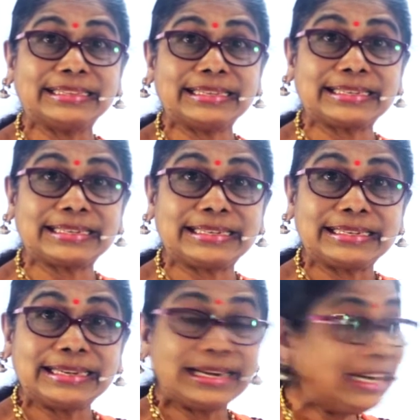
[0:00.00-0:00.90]
this
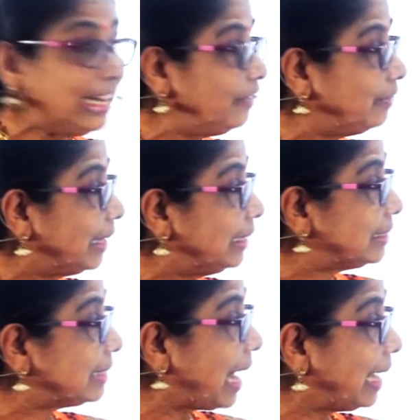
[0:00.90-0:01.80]
leaf that is
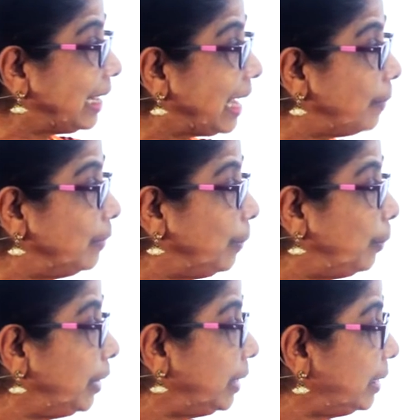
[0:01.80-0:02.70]
standing up, we'll
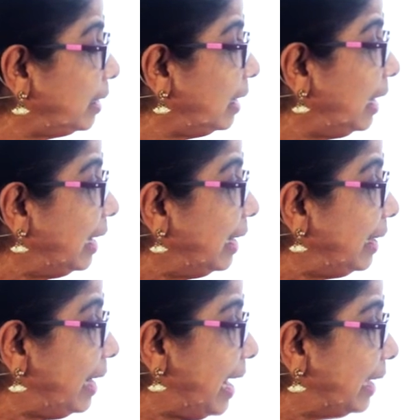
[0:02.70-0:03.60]
put it here.
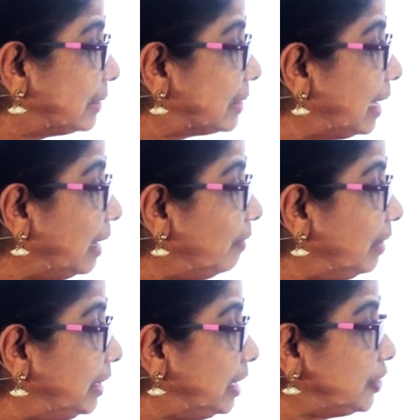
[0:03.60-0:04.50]
Next,
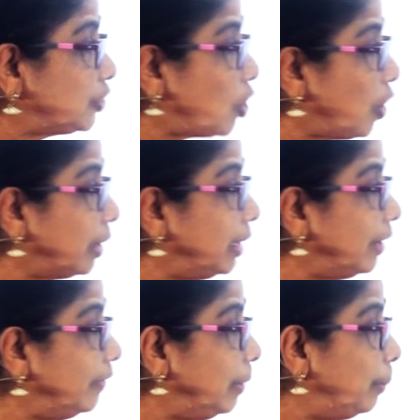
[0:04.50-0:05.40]
with this stalk
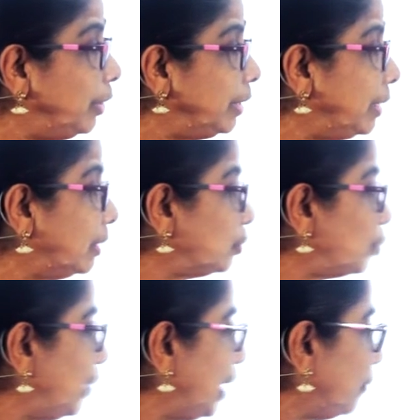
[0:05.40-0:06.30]
here, we'll put it here. So
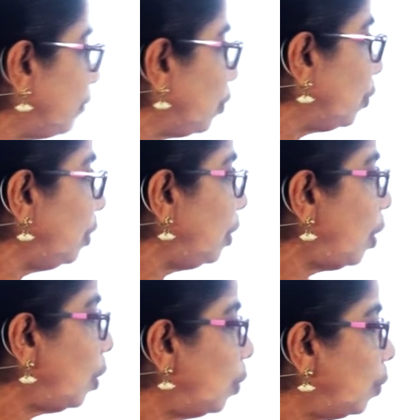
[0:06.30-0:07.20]
we have followed
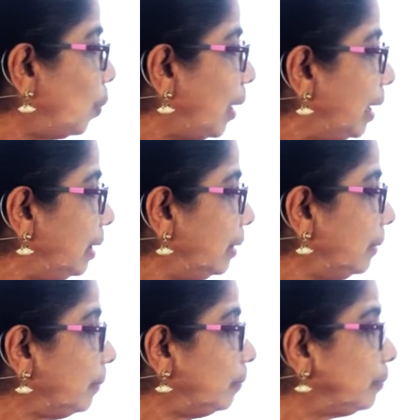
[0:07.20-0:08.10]
one,
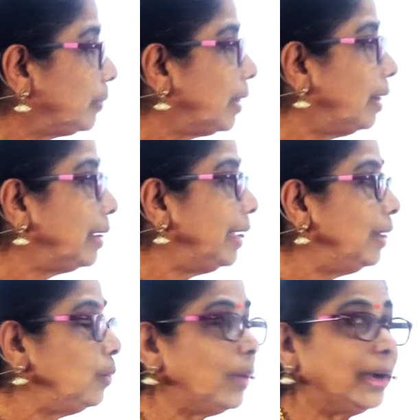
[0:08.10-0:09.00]

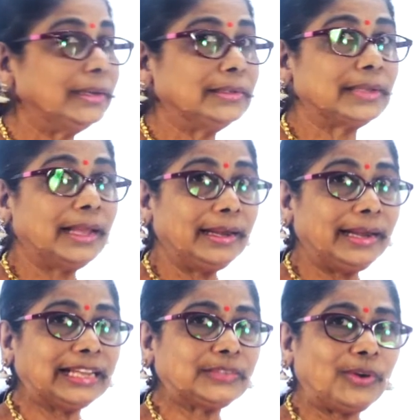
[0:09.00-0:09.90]
again one.
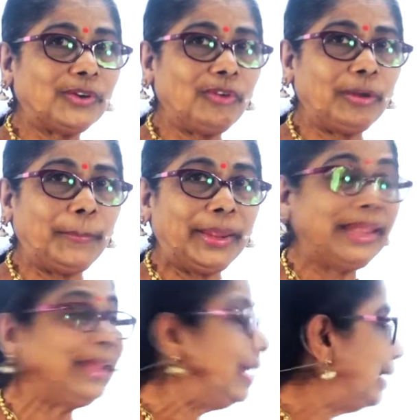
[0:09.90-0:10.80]
Next, what will it
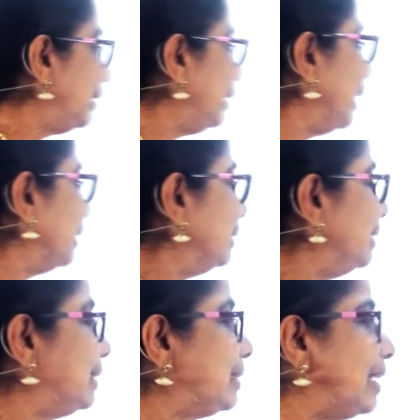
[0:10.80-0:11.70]
be? Yes,
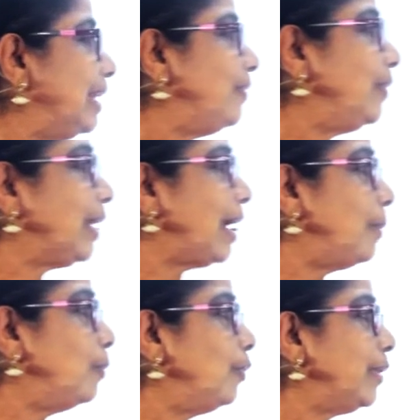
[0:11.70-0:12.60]
this leaf will
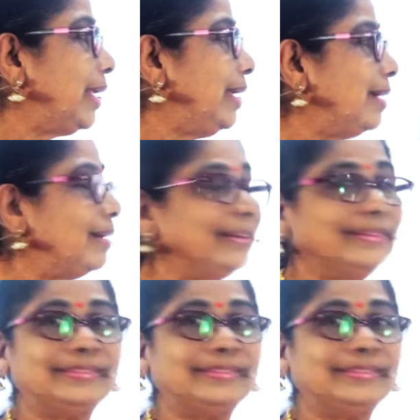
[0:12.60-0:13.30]
come over here.